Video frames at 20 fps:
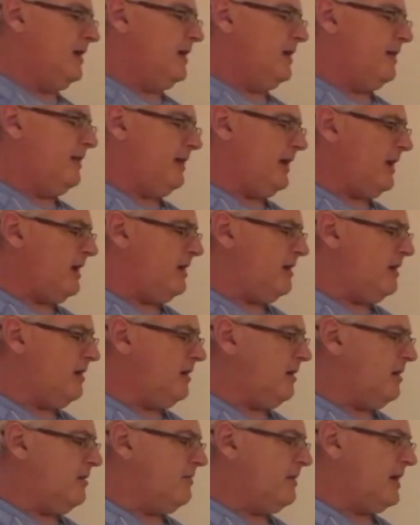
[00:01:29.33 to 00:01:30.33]
Then
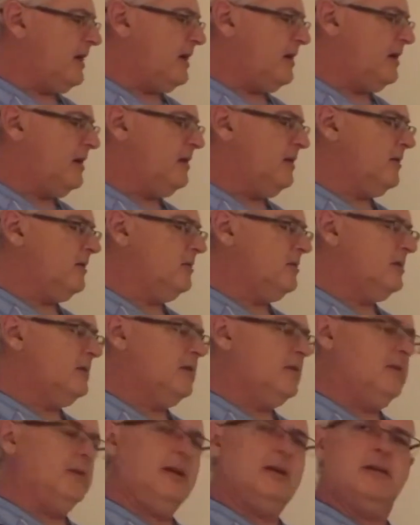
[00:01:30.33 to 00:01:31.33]
I'm adding those
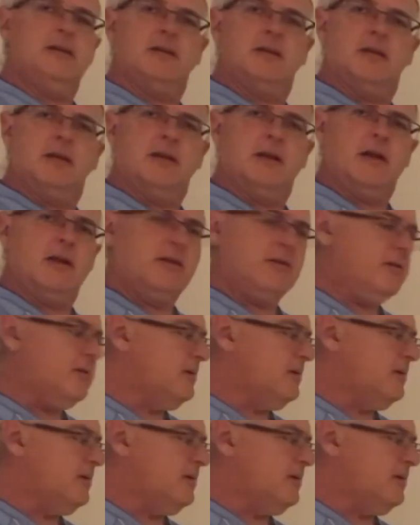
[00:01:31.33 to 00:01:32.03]
two lengths together